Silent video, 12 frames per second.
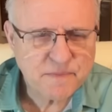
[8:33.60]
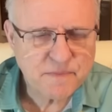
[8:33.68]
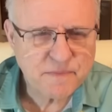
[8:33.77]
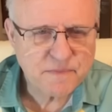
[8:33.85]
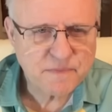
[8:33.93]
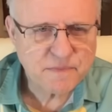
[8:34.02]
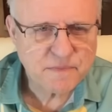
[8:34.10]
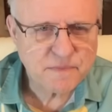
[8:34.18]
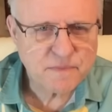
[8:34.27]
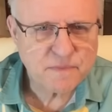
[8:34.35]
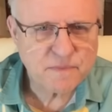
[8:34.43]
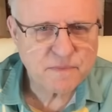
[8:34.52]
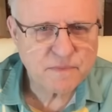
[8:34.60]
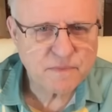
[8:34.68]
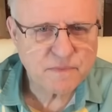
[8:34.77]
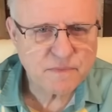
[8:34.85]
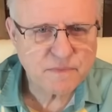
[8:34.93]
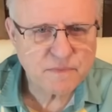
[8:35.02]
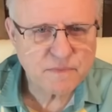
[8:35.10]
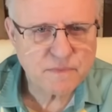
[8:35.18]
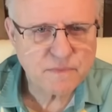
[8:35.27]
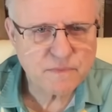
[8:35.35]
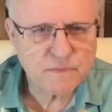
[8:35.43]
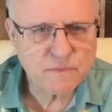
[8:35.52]

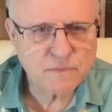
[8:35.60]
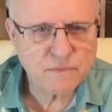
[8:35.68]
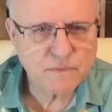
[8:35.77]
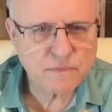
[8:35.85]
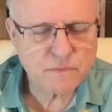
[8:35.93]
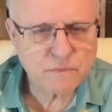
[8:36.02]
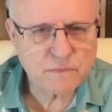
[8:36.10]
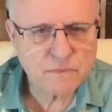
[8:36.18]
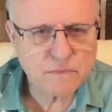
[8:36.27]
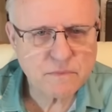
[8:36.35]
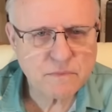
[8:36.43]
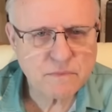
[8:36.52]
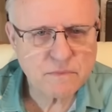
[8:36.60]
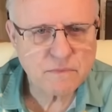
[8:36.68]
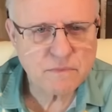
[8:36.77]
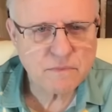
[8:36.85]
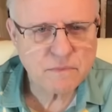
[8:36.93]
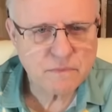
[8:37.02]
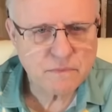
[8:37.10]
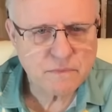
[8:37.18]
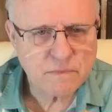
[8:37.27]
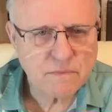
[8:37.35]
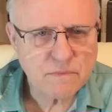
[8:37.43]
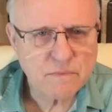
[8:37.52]

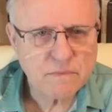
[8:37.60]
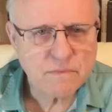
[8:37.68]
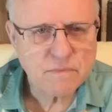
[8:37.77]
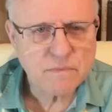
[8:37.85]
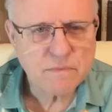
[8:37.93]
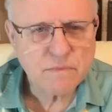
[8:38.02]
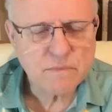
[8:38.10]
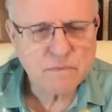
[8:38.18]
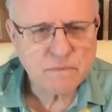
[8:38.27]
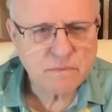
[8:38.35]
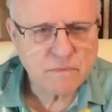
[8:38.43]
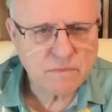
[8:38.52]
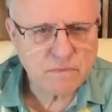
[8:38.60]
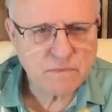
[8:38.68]
This person isn't speaking.